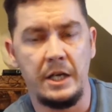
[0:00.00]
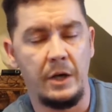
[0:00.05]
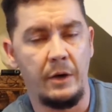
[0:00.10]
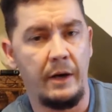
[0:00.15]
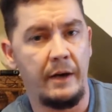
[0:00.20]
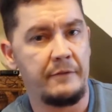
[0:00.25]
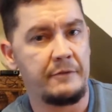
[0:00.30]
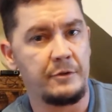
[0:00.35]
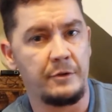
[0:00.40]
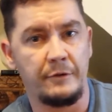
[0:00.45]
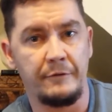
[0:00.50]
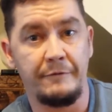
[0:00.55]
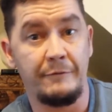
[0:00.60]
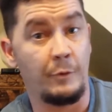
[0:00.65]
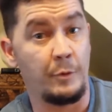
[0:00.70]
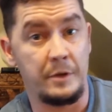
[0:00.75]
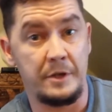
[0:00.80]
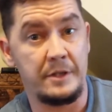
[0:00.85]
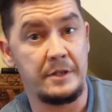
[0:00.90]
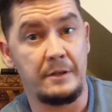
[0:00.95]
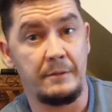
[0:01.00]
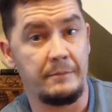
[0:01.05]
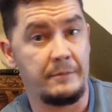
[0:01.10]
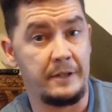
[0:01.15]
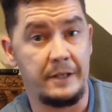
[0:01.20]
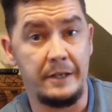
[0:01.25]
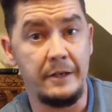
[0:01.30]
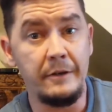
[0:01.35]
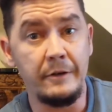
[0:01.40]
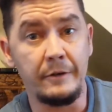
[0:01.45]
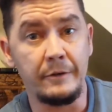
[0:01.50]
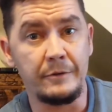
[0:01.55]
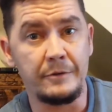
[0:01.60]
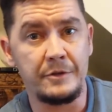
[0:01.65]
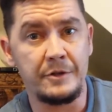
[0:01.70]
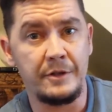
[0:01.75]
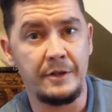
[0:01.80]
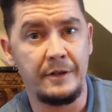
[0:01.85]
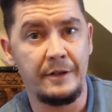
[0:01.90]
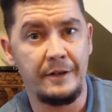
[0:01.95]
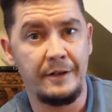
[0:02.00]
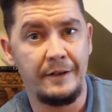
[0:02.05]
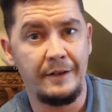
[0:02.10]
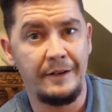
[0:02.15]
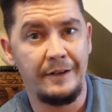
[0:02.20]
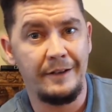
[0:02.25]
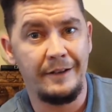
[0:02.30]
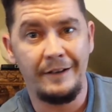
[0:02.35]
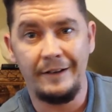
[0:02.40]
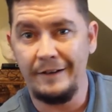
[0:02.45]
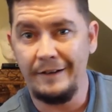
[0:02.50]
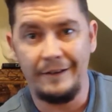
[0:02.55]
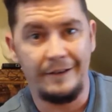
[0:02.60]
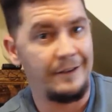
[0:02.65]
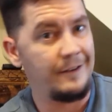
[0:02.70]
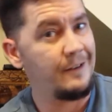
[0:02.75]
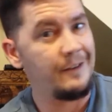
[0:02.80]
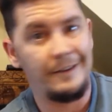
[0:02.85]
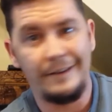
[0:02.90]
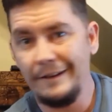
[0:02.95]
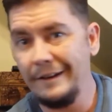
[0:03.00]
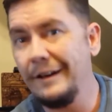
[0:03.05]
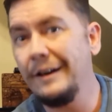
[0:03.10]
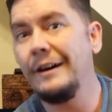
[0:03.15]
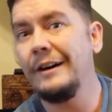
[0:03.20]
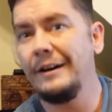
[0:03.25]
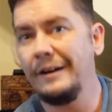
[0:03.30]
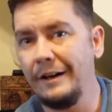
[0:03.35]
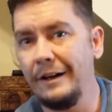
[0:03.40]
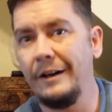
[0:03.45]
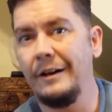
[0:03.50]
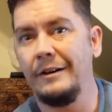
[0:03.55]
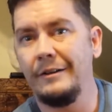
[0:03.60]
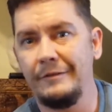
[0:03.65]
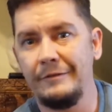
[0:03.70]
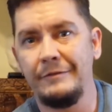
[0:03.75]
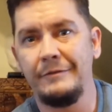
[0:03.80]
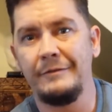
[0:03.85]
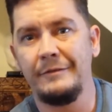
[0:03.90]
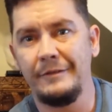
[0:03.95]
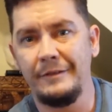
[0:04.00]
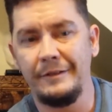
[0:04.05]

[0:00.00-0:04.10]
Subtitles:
after 40-something years of